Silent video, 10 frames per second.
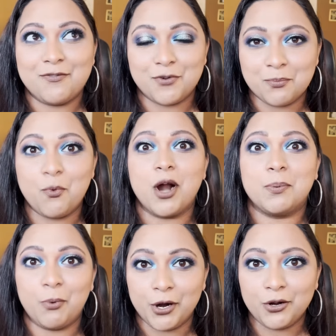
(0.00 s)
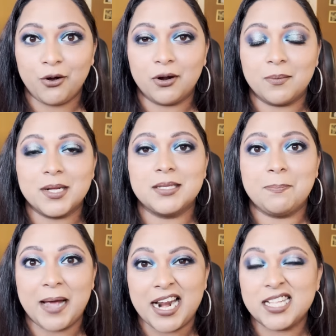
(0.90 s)
from what point onwards
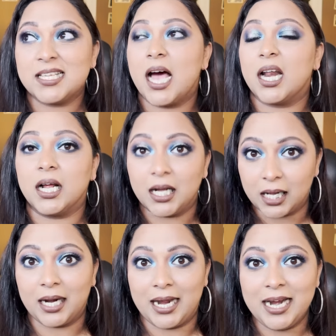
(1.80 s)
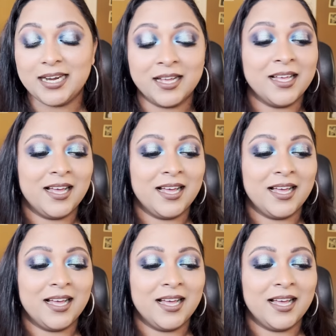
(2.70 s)
palettes are great.